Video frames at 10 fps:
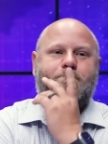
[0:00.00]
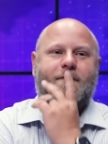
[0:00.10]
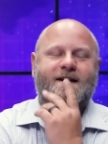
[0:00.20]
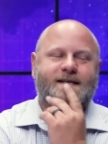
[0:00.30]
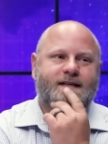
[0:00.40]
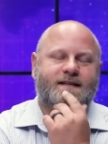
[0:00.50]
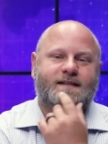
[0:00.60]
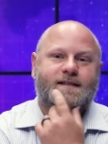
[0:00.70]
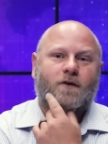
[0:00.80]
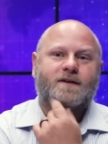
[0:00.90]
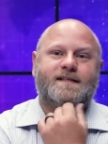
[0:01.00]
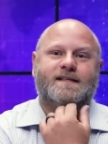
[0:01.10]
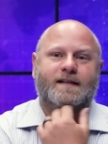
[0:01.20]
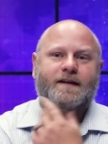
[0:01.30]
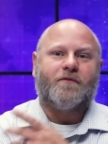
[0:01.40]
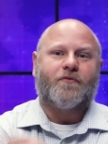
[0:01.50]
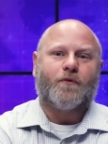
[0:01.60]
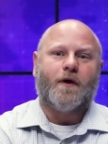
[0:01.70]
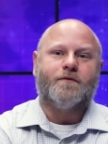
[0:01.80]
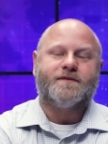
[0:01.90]
But he's going to start slitting
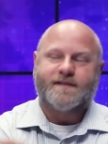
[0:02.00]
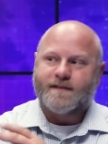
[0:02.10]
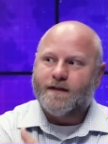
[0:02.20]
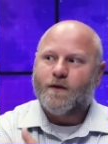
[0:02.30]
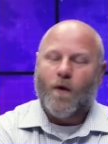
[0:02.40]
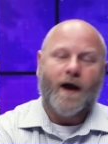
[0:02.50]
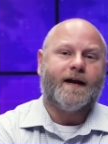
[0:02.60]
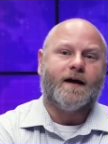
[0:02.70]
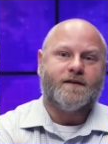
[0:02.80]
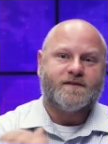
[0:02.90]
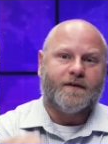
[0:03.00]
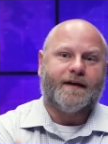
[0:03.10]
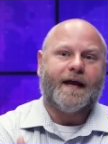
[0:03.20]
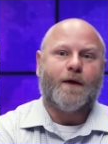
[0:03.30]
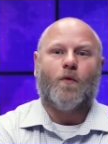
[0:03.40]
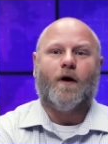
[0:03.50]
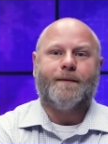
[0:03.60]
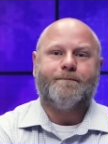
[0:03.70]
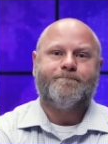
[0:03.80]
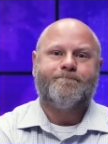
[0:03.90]
throats in the White House on day
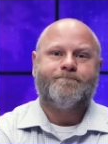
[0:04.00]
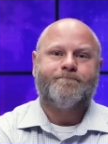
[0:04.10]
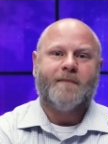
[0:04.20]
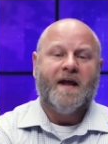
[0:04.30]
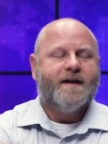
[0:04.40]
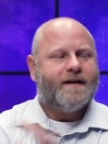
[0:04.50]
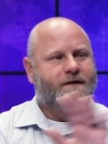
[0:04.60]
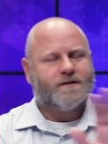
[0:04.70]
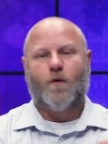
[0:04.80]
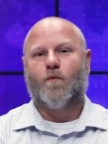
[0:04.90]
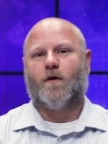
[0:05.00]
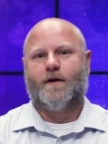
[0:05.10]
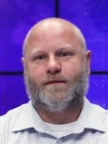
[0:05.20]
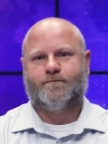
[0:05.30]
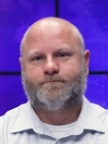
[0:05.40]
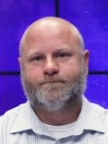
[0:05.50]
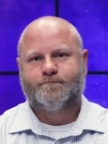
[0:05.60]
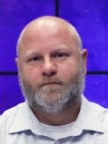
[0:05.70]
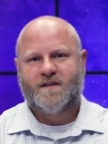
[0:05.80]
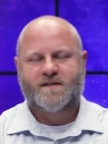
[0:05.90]
one. Now, don't worry.
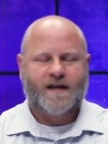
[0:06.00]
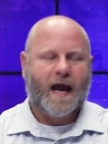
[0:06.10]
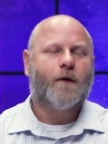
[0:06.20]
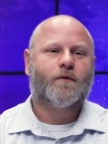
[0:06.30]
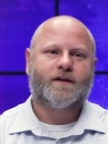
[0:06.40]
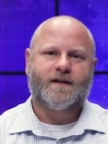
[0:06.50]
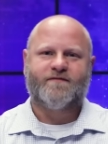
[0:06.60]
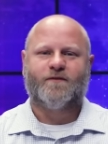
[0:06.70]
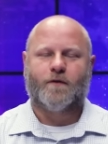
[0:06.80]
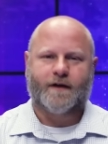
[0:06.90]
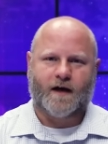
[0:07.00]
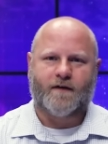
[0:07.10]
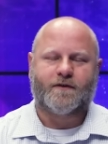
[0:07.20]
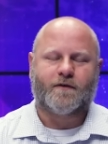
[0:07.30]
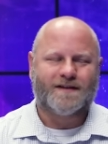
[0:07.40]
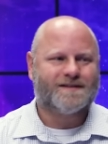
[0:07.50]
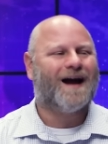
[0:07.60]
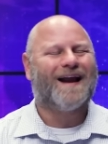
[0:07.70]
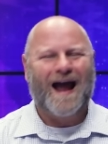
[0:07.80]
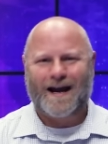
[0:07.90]
This cowardly Florida governor is
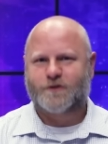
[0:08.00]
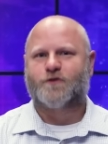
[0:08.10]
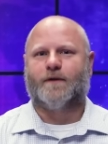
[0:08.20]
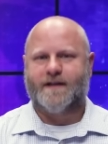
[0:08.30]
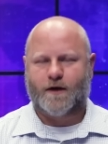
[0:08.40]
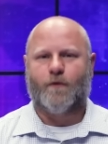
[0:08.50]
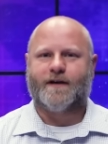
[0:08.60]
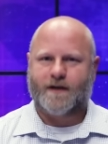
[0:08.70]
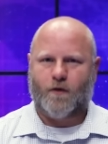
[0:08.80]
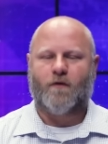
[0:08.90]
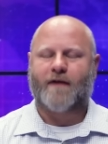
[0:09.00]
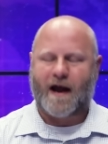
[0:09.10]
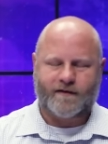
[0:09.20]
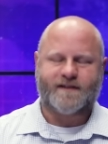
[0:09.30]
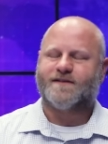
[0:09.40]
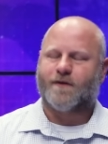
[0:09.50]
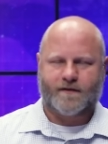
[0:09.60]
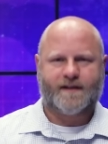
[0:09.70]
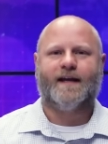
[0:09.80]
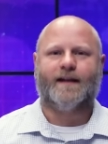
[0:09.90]
not actually going to go around and
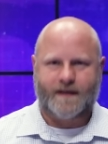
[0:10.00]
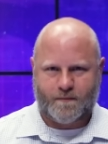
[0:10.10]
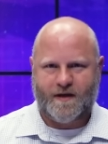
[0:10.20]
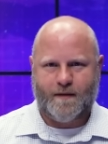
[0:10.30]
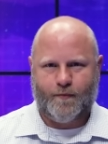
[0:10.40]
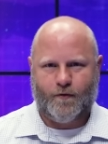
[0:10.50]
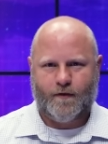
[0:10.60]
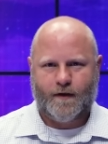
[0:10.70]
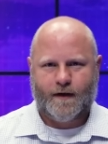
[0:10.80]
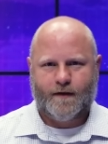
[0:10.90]
start killing people.